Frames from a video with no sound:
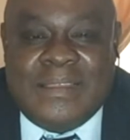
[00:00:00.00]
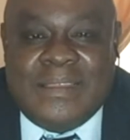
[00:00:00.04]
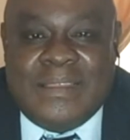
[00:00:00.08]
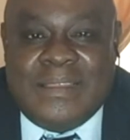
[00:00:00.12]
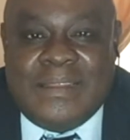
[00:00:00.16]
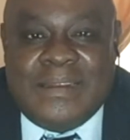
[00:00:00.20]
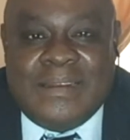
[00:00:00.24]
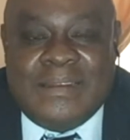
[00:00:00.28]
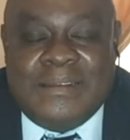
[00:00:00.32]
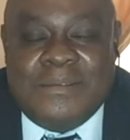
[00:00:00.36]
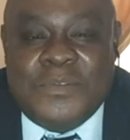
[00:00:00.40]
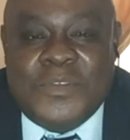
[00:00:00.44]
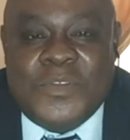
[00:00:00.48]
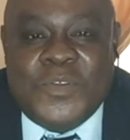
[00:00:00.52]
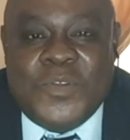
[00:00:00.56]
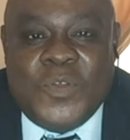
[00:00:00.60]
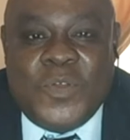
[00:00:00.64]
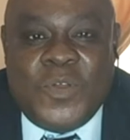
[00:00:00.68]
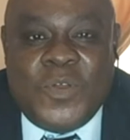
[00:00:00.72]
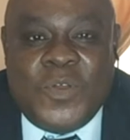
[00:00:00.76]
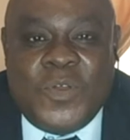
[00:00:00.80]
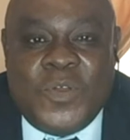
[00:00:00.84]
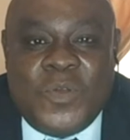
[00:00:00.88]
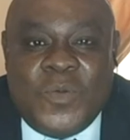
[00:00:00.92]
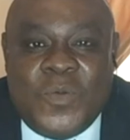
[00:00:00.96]
Uh, you
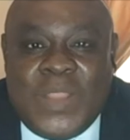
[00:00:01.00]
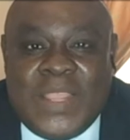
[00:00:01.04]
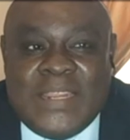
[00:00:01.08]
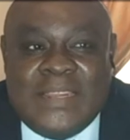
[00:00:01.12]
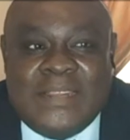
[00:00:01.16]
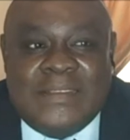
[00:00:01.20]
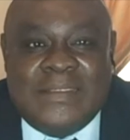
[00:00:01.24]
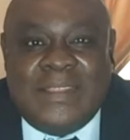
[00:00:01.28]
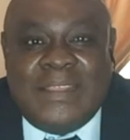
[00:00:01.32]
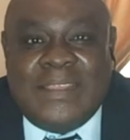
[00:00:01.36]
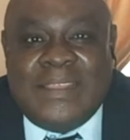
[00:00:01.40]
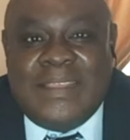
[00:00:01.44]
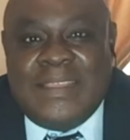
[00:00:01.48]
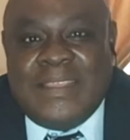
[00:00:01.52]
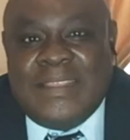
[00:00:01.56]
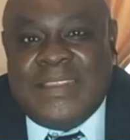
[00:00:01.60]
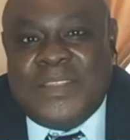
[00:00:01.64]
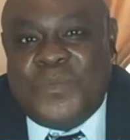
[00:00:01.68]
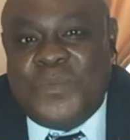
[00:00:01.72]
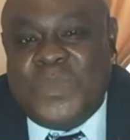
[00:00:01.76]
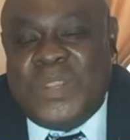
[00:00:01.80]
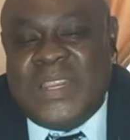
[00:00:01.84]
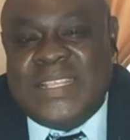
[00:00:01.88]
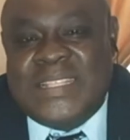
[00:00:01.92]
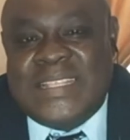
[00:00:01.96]
know, when uh,
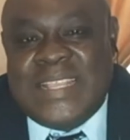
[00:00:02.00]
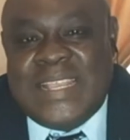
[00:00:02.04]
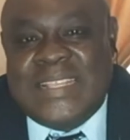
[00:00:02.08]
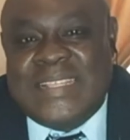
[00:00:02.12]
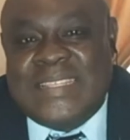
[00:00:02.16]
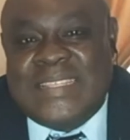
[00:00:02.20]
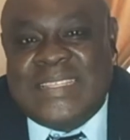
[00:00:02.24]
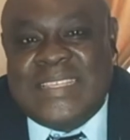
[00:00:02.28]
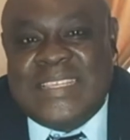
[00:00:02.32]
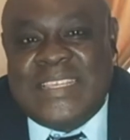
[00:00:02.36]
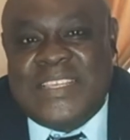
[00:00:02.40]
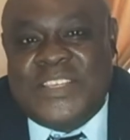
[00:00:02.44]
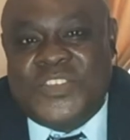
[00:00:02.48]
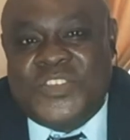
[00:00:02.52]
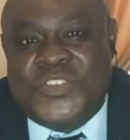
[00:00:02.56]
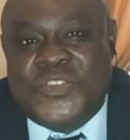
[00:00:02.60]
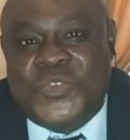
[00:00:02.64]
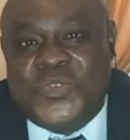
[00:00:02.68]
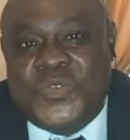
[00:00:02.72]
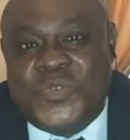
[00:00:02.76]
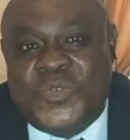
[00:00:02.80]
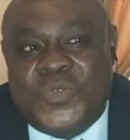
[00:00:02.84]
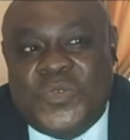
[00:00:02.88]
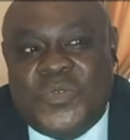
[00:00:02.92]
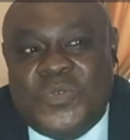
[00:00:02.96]
the militancy
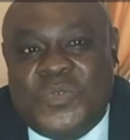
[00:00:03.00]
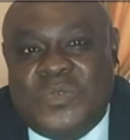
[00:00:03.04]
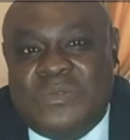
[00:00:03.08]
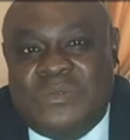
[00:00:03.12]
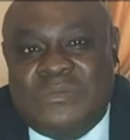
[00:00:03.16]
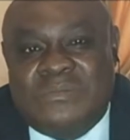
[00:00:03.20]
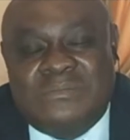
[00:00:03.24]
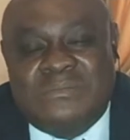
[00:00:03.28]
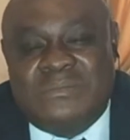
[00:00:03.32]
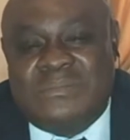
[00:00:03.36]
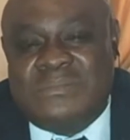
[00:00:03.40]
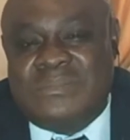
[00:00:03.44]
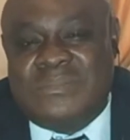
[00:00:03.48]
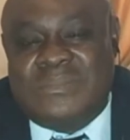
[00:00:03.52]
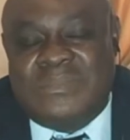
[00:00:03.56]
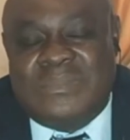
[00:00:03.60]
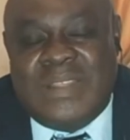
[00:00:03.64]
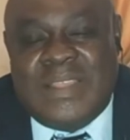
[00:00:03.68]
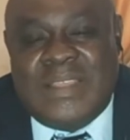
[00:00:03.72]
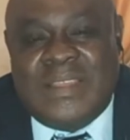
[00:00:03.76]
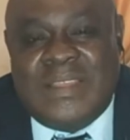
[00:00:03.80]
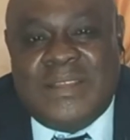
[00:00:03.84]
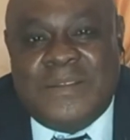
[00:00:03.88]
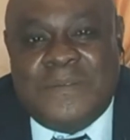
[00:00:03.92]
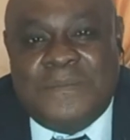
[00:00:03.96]
issue
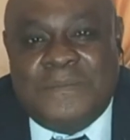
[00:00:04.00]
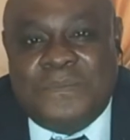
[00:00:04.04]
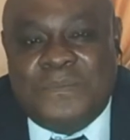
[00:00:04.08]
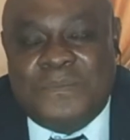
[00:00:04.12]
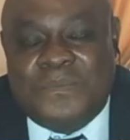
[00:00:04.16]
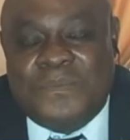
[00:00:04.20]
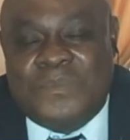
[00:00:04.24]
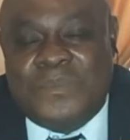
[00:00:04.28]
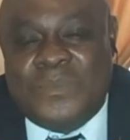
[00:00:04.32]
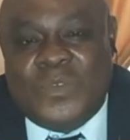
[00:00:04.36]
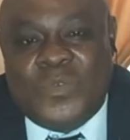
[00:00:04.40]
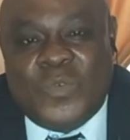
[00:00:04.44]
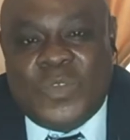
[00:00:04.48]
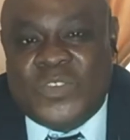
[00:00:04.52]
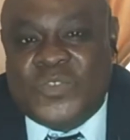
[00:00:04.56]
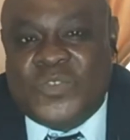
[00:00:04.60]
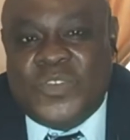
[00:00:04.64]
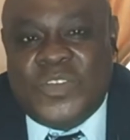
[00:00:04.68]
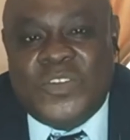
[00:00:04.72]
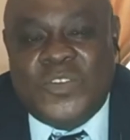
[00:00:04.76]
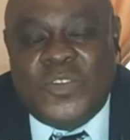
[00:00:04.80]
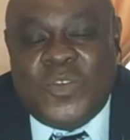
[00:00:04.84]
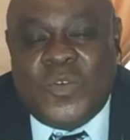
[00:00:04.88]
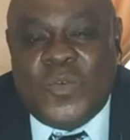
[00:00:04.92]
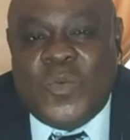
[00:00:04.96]
um, was
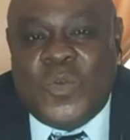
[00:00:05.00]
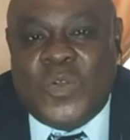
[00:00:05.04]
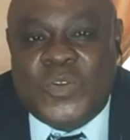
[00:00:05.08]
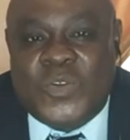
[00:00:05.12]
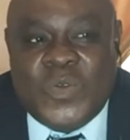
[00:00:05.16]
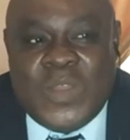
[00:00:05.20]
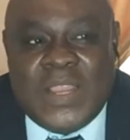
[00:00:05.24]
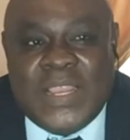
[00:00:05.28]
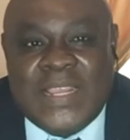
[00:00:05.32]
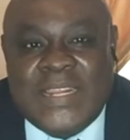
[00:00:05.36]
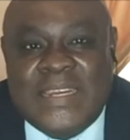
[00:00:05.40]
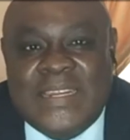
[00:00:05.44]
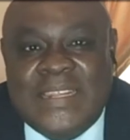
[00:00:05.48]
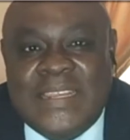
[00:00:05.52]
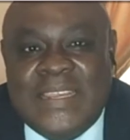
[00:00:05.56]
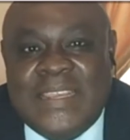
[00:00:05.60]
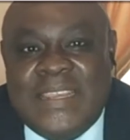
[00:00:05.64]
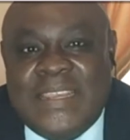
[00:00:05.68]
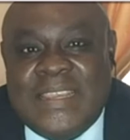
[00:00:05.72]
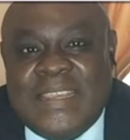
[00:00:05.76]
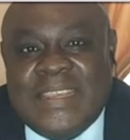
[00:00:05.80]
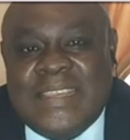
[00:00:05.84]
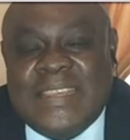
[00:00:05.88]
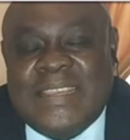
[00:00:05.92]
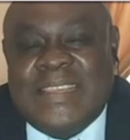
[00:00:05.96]
going on worldwide,
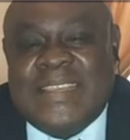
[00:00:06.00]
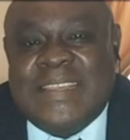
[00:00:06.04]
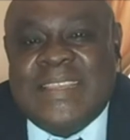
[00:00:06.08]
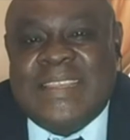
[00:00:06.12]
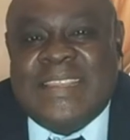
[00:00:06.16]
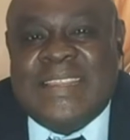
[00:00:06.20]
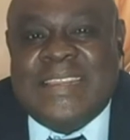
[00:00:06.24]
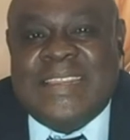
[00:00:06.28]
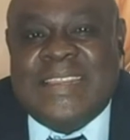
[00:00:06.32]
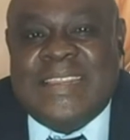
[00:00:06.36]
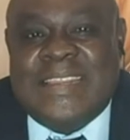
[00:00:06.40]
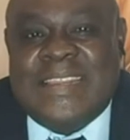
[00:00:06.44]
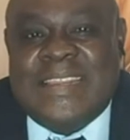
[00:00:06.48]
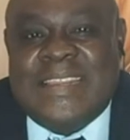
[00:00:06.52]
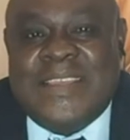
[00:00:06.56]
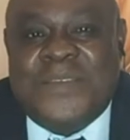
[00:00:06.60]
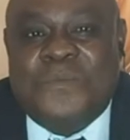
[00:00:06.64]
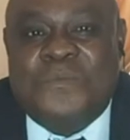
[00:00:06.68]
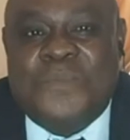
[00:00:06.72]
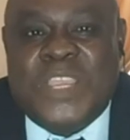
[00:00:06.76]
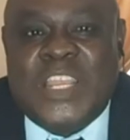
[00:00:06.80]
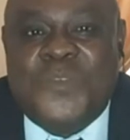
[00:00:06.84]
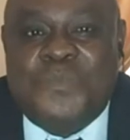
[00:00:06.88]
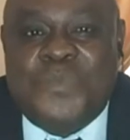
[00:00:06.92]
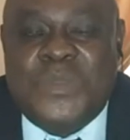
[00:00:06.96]
they
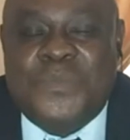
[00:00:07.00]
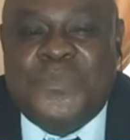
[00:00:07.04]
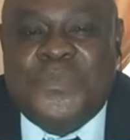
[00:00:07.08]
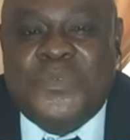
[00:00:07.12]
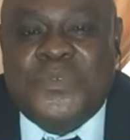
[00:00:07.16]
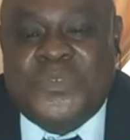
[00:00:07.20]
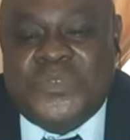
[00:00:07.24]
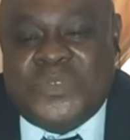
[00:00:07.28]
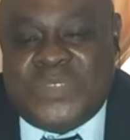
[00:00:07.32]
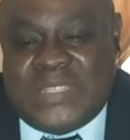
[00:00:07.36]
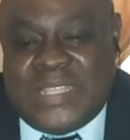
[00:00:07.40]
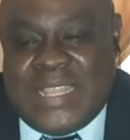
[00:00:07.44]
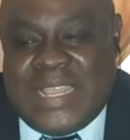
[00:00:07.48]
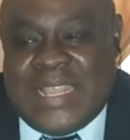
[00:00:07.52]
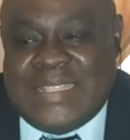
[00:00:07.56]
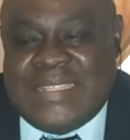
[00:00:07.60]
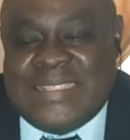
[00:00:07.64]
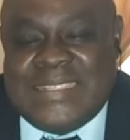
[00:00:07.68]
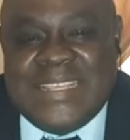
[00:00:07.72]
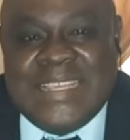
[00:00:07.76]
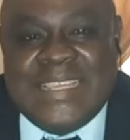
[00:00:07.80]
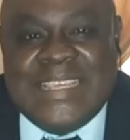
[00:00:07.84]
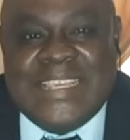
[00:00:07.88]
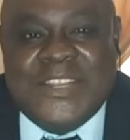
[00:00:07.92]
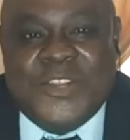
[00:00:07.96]
made people
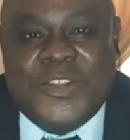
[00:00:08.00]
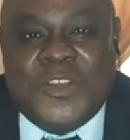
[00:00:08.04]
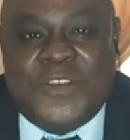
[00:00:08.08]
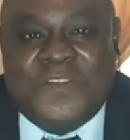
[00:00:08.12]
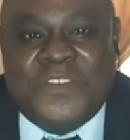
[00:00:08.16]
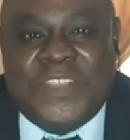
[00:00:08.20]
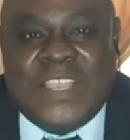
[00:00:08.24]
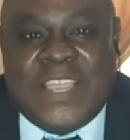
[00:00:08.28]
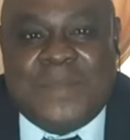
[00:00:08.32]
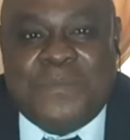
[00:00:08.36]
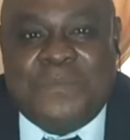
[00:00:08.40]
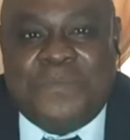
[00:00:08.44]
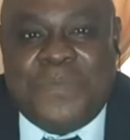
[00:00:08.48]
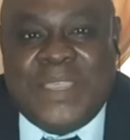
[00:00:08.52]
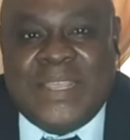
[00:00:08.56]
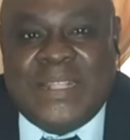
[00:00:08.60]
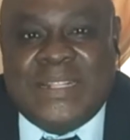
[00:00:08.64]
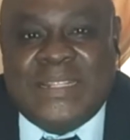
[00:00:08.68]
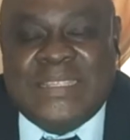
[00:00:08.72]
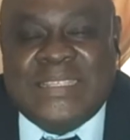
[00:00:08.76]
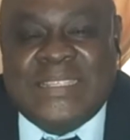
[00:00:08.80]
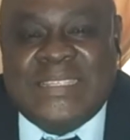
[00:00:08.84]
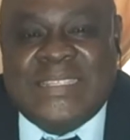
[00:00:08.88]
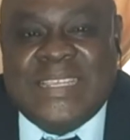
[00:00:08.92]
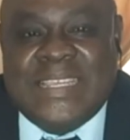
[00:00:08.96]
start taking off their
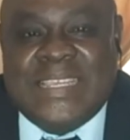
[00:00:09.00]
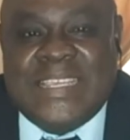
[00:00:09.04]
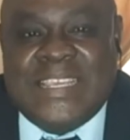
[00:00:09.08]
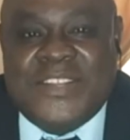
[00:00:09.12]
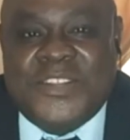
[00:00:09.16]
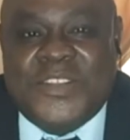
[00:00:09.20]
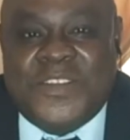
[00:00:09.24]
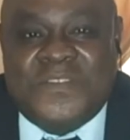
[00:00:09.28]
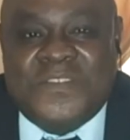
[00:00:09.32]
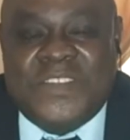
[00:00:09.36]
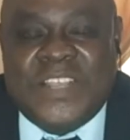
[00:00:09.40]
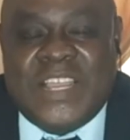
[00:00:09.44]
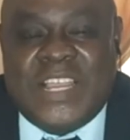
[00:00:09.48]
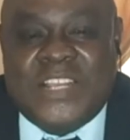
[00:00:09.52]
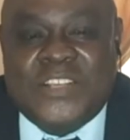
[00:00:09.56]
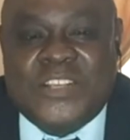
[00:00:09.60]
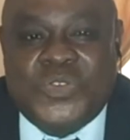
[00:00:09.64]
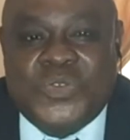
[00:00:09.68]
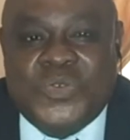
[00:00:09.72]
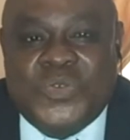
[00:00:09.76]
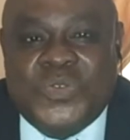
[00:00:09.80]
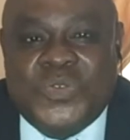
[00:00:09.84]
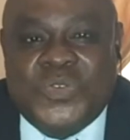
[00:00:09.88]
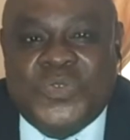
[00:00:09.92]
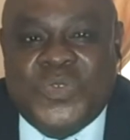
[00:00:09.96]
belts, taking off their
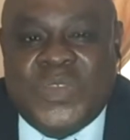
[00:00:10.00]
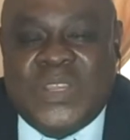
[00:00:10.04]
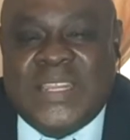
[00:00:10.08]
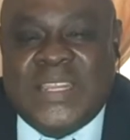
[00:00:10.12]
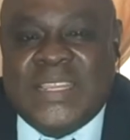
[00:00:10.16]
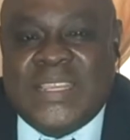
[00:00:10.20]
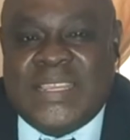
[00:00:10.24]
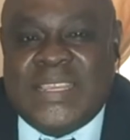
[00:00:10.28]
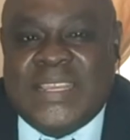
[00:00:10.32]
shoes when they